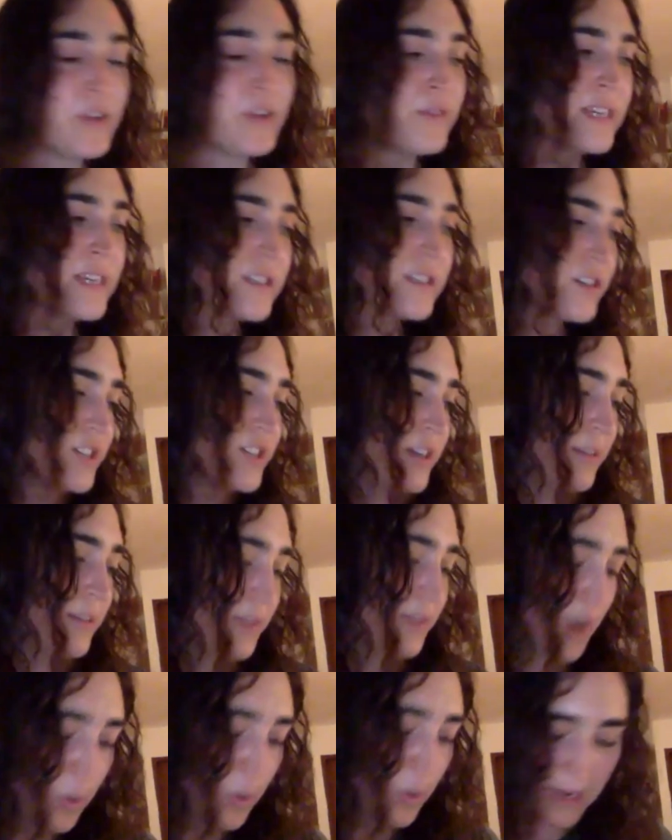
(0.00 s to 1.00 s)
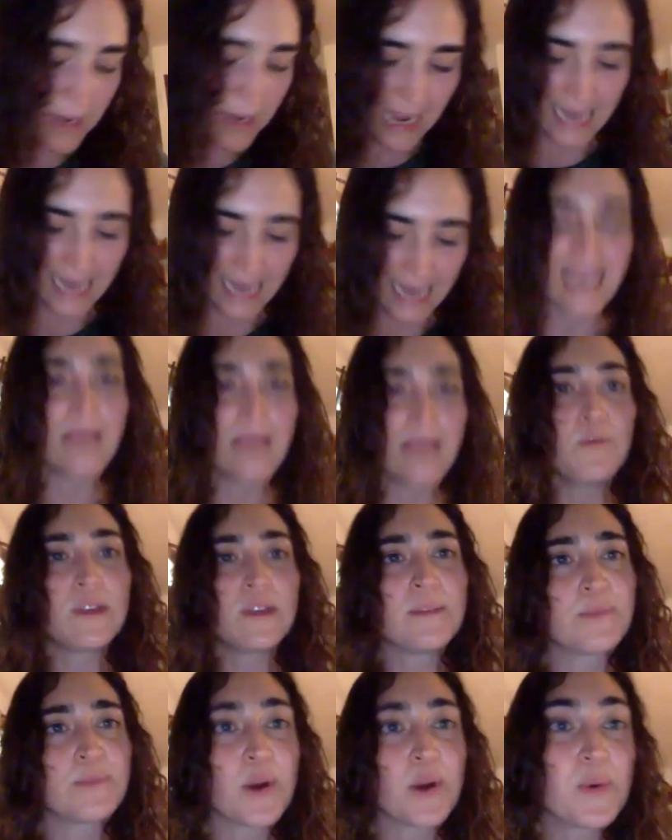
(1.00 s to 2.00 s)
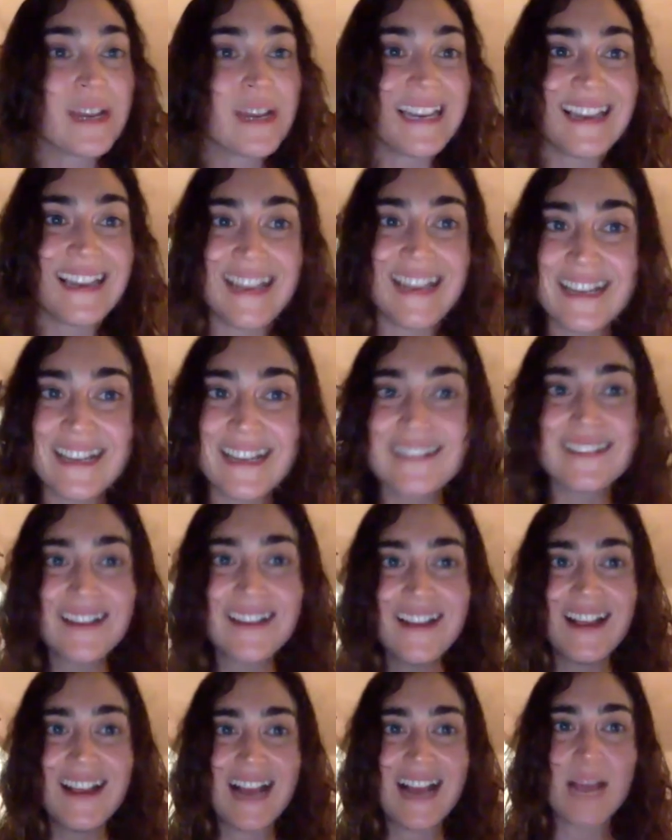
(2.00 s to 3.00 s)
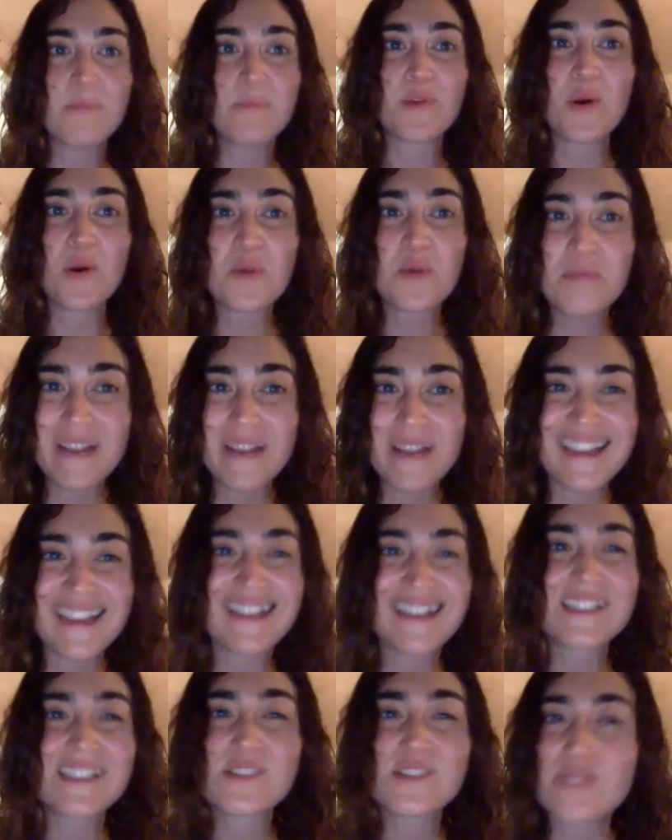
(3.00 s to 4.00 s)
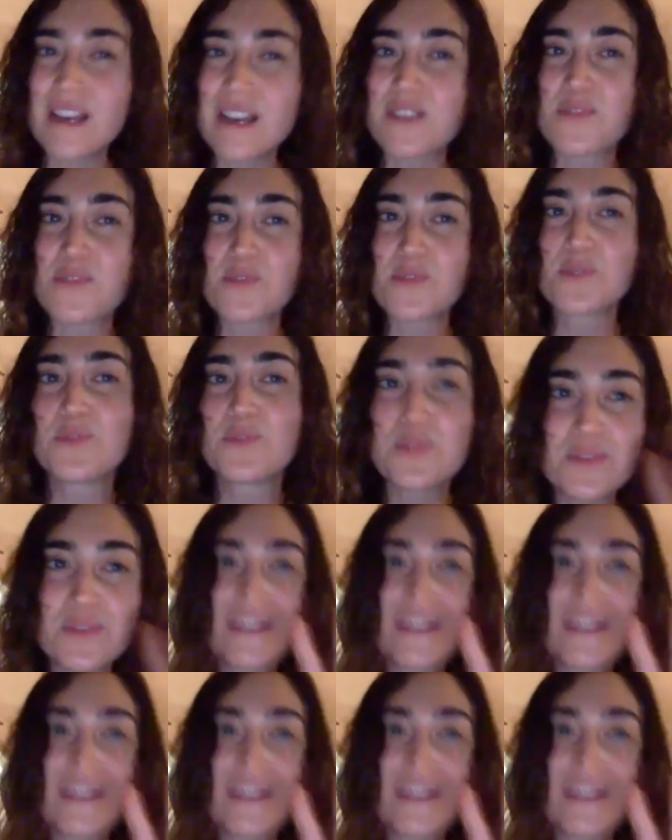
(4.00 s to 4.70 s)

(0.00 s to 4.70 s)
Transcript: research in ethiopia i came with a broken leg i broke my leg straight through two